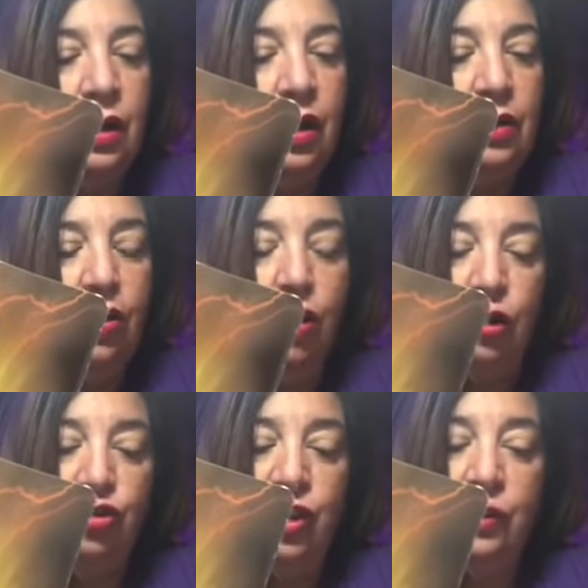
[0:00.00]
Uh, your
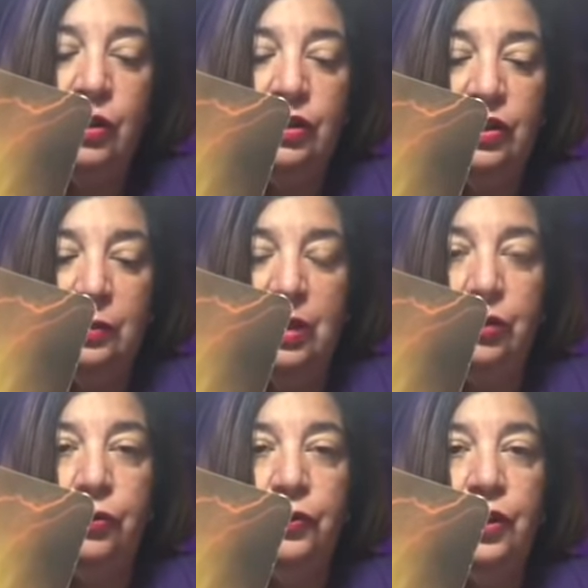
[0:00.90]
heart chakra is going to make
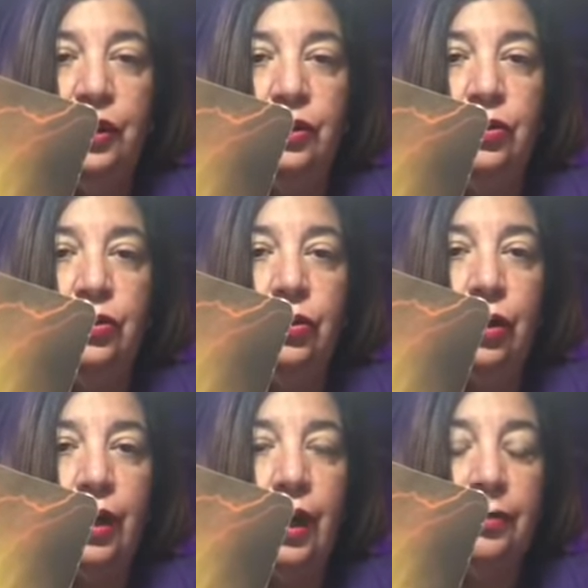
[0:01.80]
you feel it too,
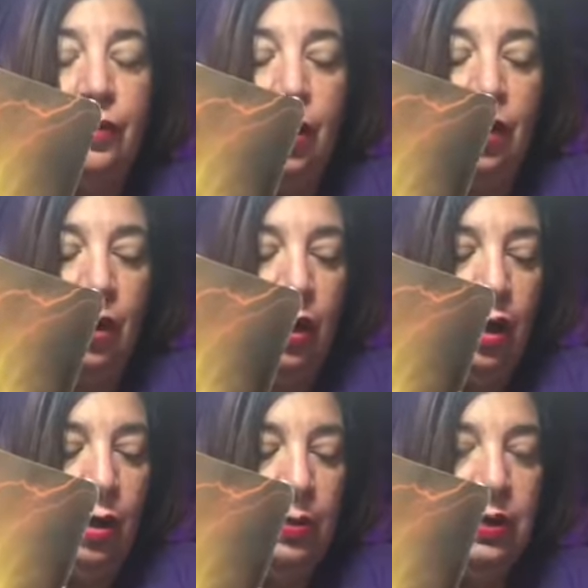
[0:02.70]
okay?
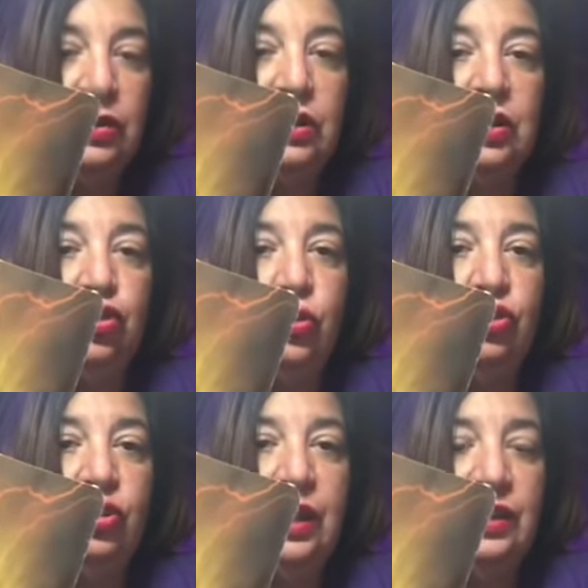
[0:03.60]
Uh, but there's a
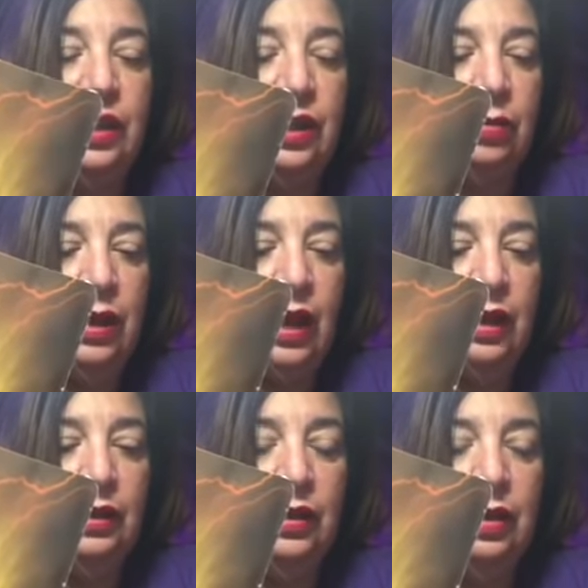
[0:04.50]
situation that's going to come at
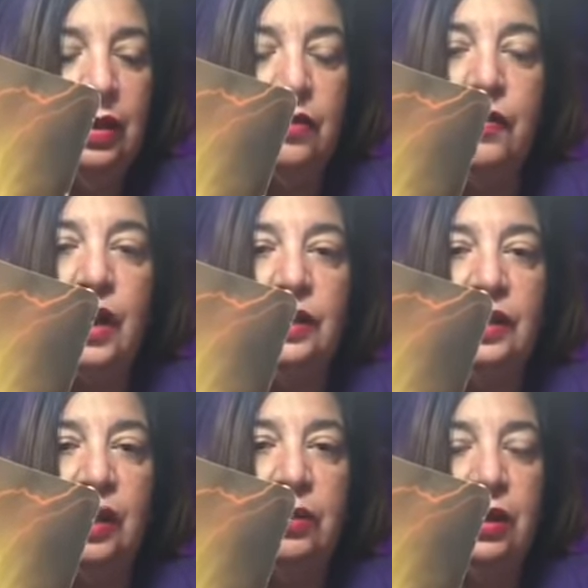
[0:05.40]
hand that the divine is
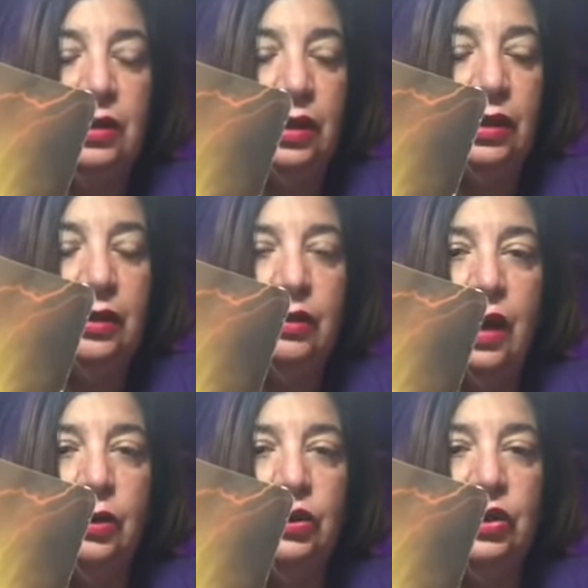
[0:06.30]
coming in to clear
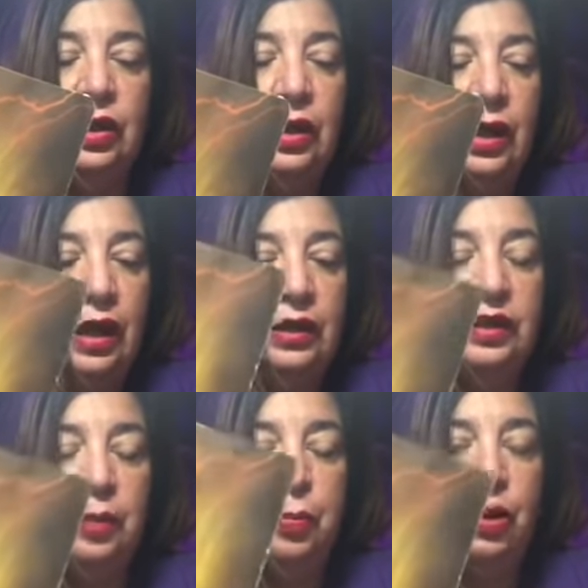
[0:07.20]
house. And this
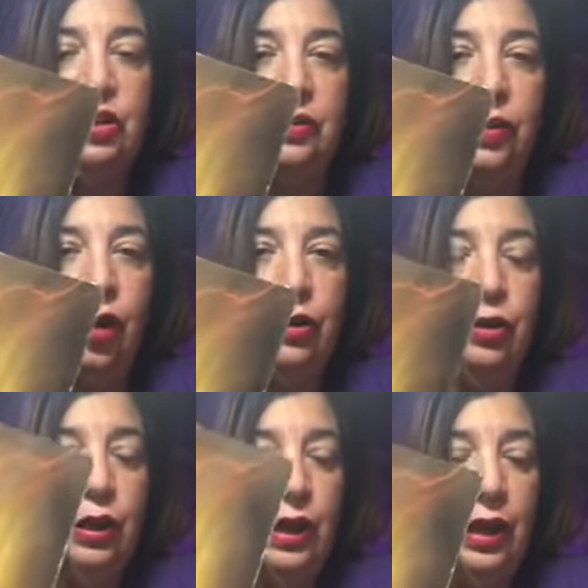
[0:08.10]
is a positive card. You're
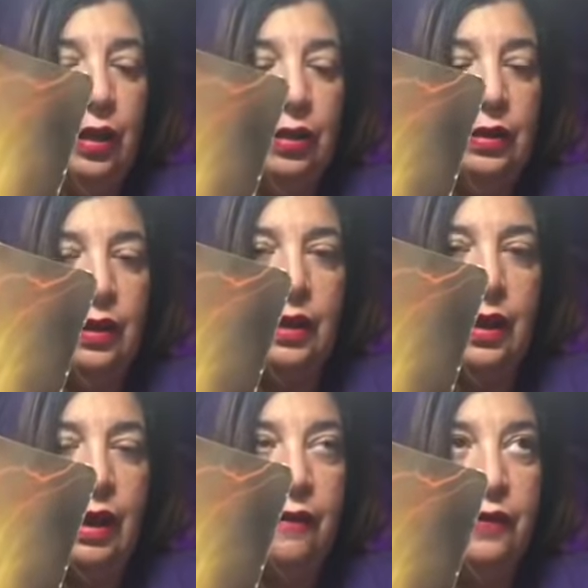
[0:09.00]
going to get,
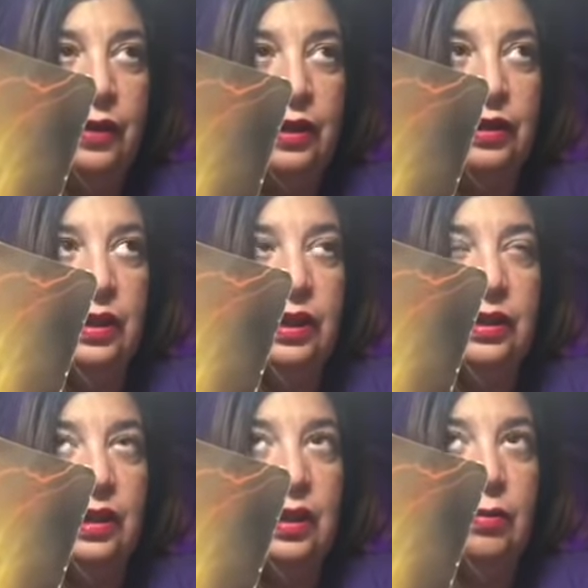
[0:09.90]
I feel it,
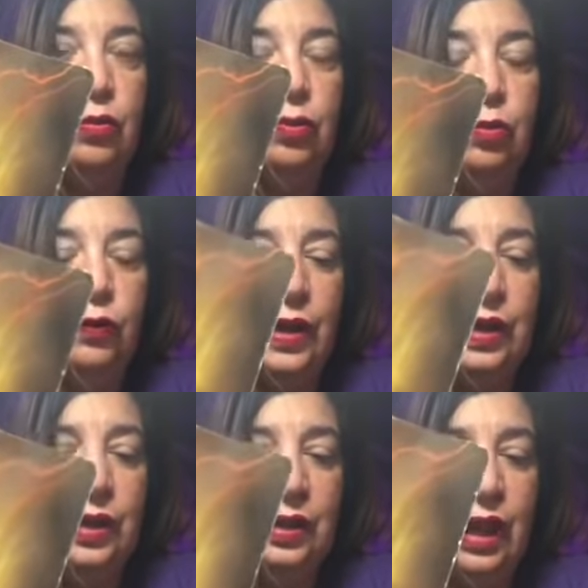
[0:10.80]
it's going to remove
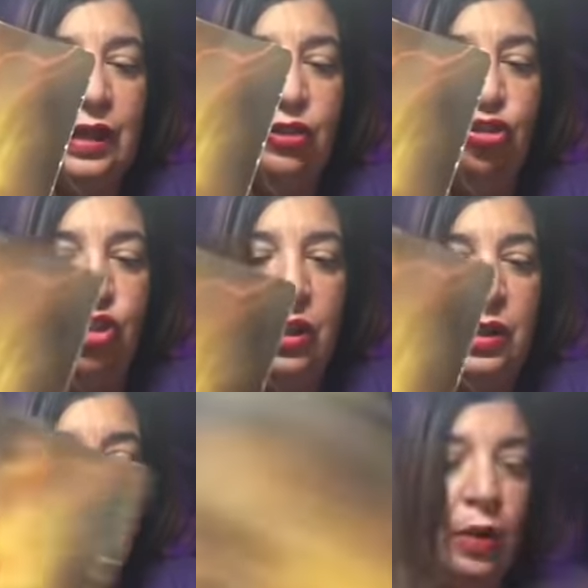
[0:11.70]
anything that is
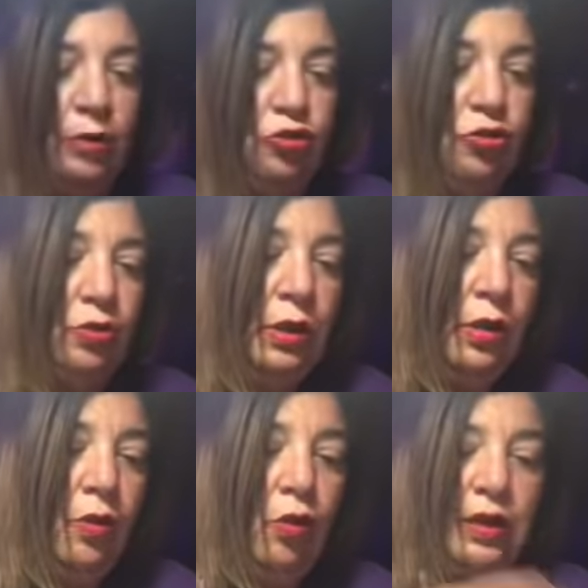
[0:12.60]
shady around you
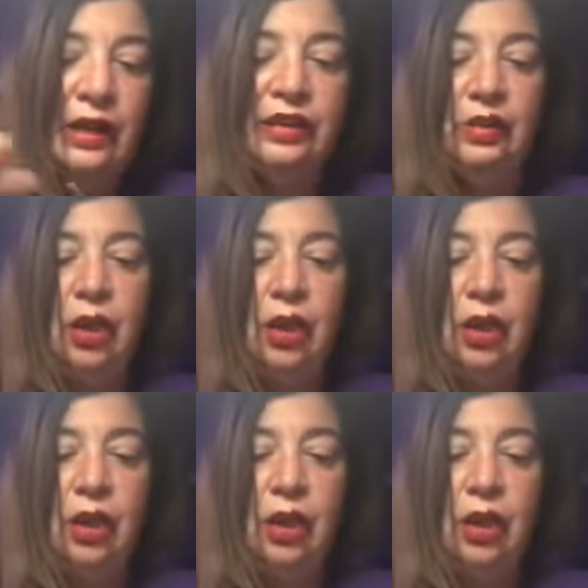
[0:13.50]
or that's